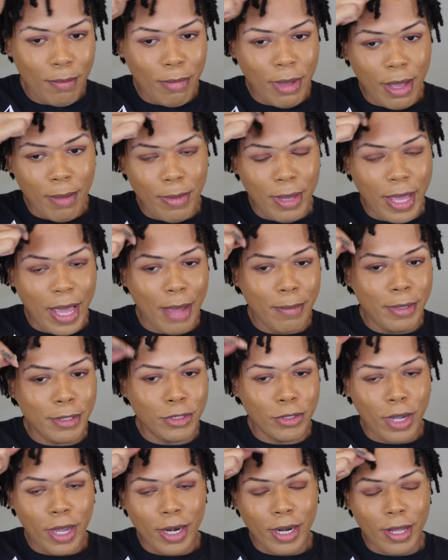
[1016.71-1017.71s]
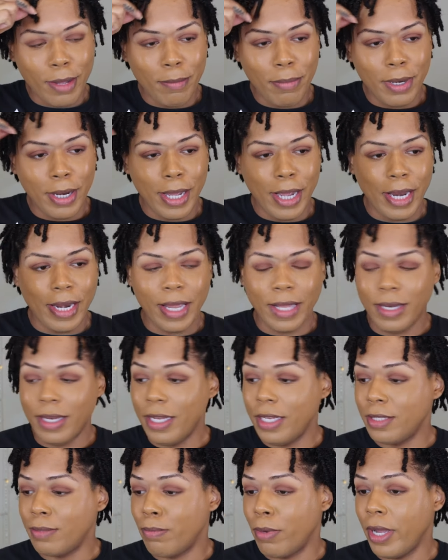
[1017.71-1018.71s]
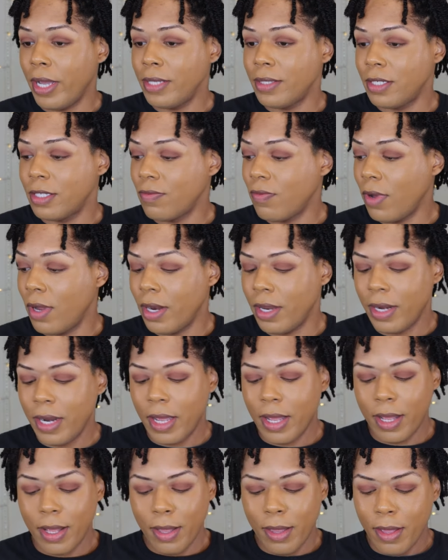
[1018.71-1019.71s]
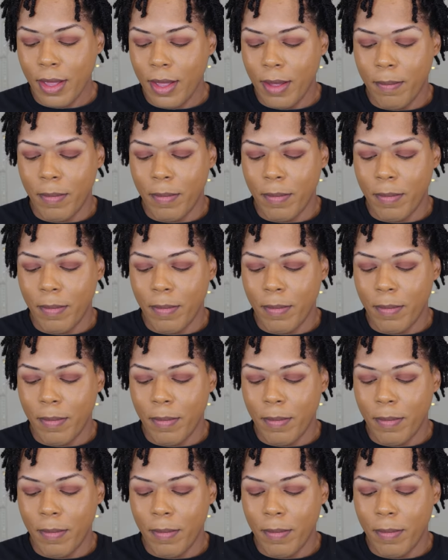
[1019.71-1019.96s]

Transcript: Baby, I be trying to complain that these braids is falling down,